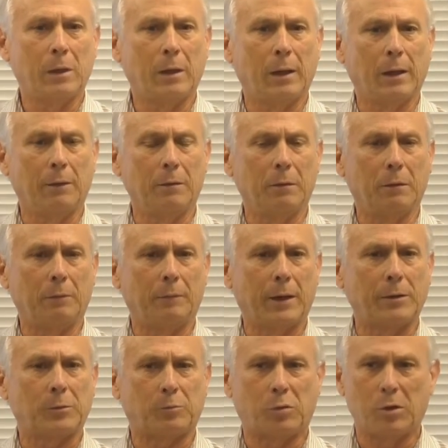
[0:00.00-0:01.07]
And uh,
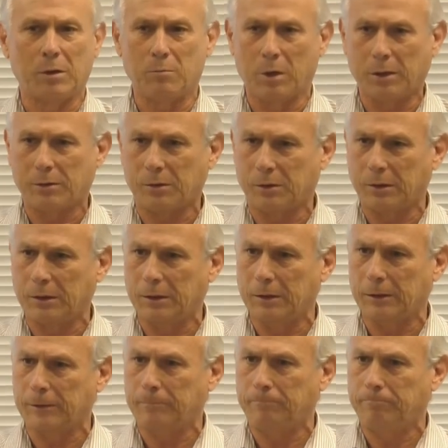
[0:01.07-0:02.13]
that's pretty much the,
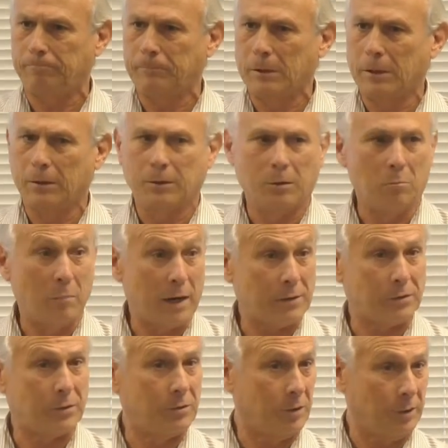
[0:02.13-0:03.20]
uh, the
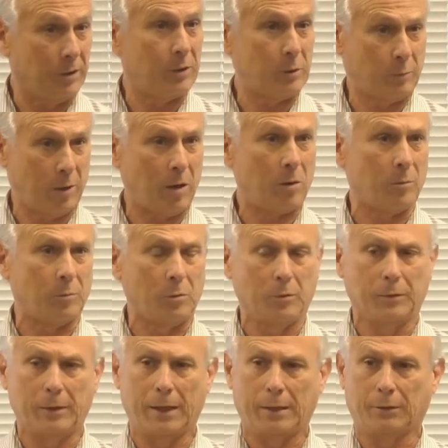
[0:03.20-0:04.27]
message in this
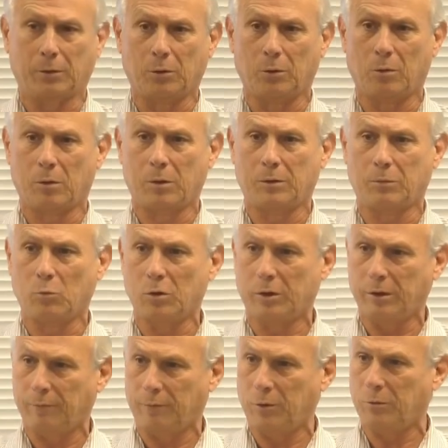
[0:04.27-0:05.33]
parable that the Lord will
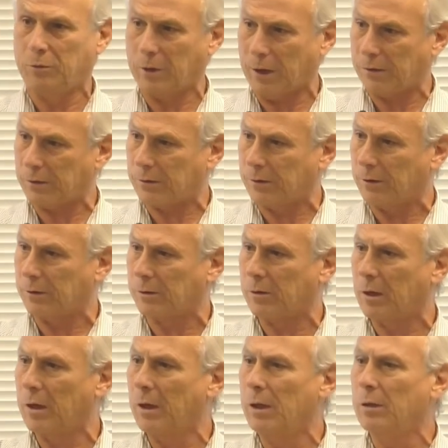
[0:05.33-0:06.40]
give you
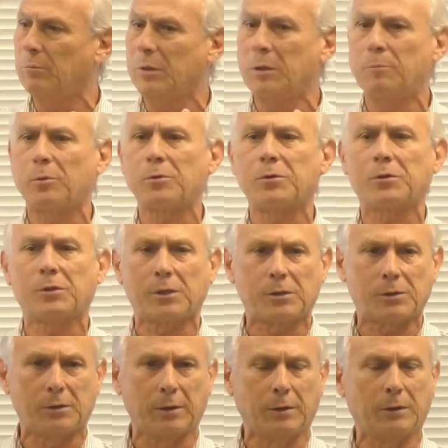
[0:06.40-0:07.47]
justice. Be
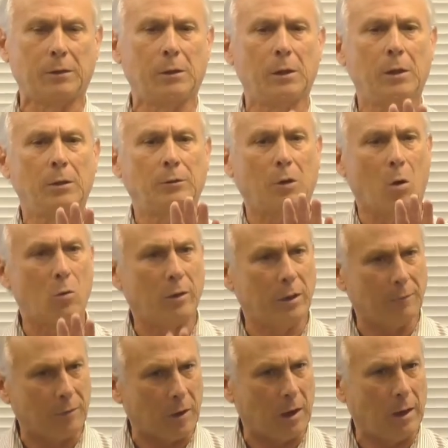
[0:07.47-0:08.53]
persistent. Don't
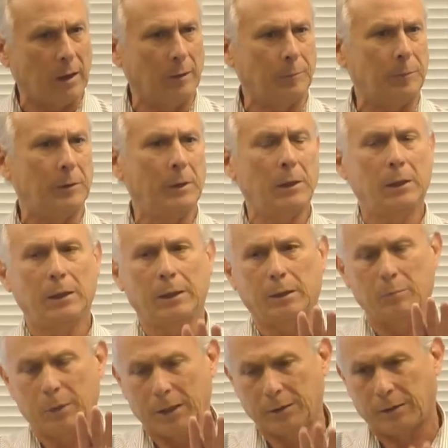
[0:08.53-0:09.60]
give up.
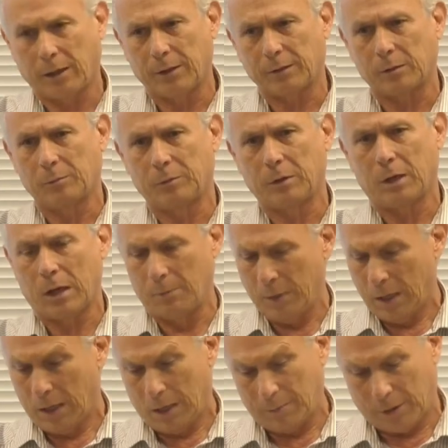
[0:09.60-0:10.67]
It may take some time.
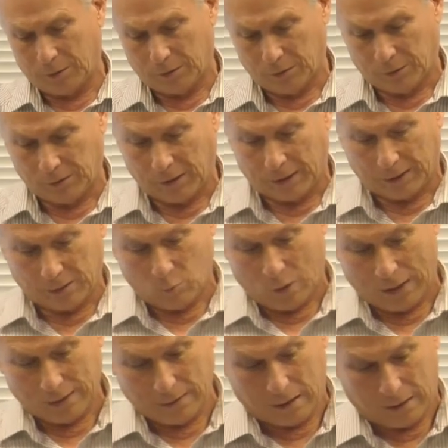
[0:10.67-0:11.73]
I'm not sure exactly
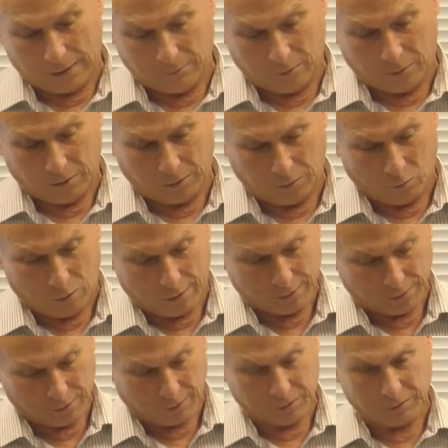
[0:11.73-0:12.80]
why God uh,
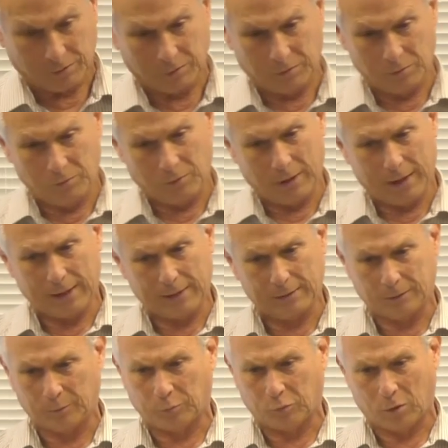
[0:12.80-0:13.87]
wants us to do
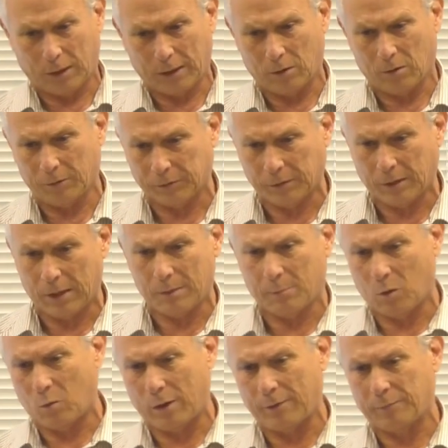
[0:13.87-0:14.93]
that, to pray all the time.
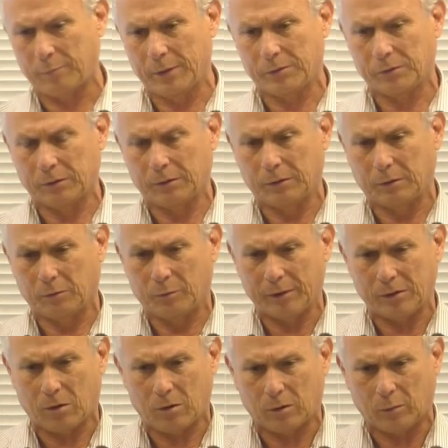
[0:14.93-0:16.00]
My wife mentioned, uh, we
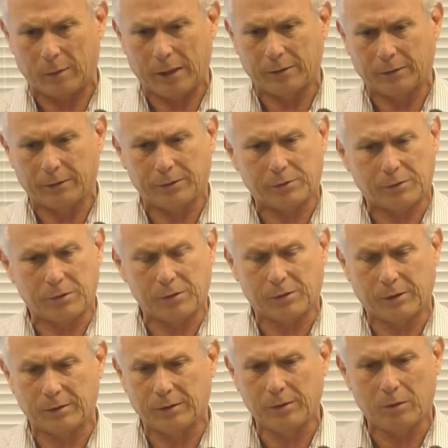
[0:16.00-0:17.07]
talked about this. She
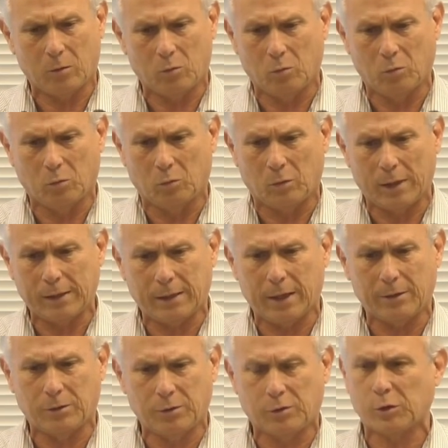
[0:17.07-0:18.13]
said, You know, why
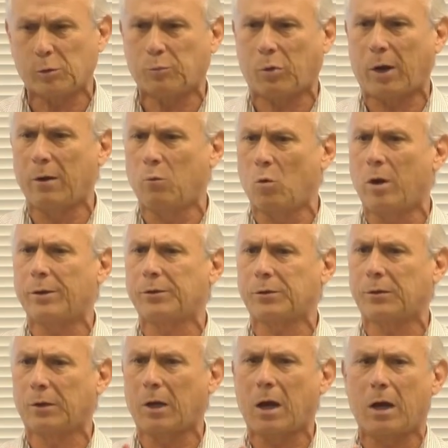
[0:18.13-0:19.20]
can't you just pray
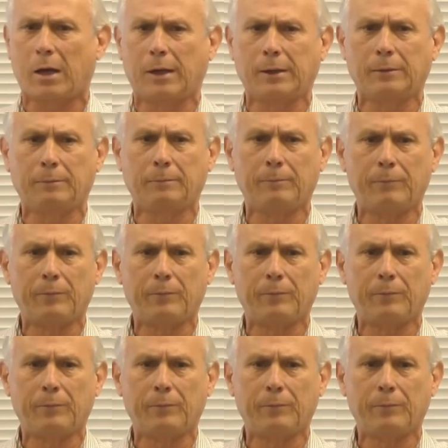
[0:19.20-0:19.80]
once to God